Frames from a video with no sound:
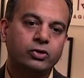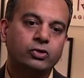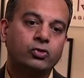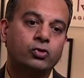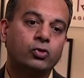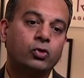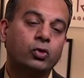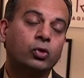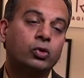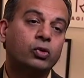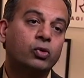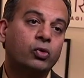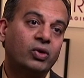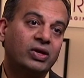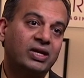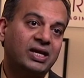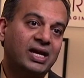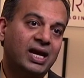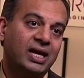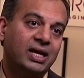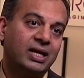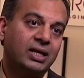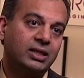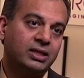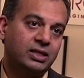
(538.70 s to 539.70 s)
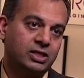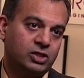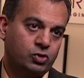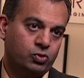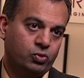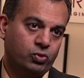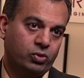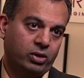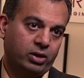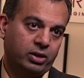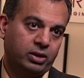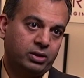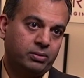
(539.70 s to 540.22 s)
through creating this
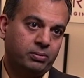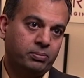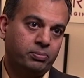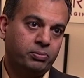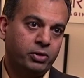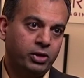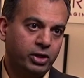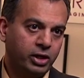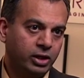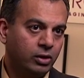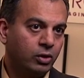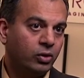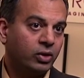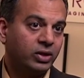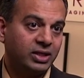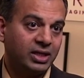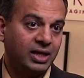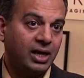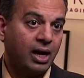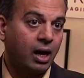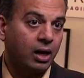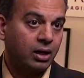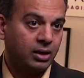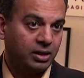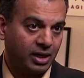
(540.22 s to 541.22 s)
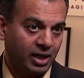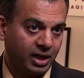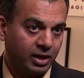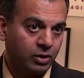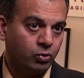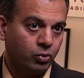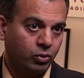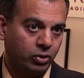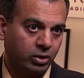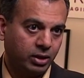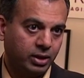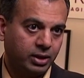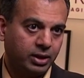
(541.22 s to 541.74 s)
work, particularly the
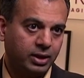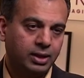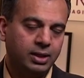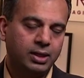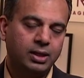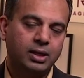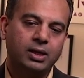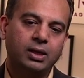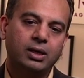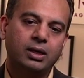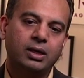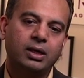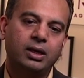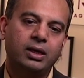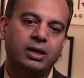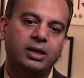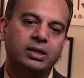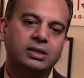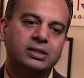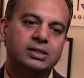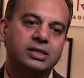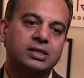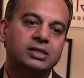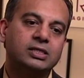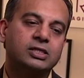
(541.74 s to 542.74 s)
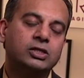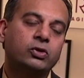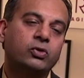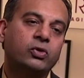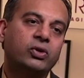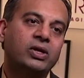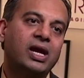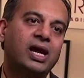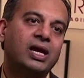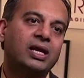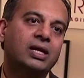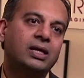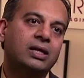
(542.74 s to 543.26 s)
online work, is it's
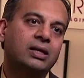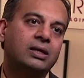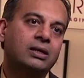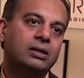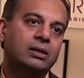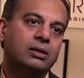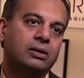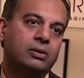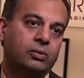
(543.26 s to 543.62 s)
creating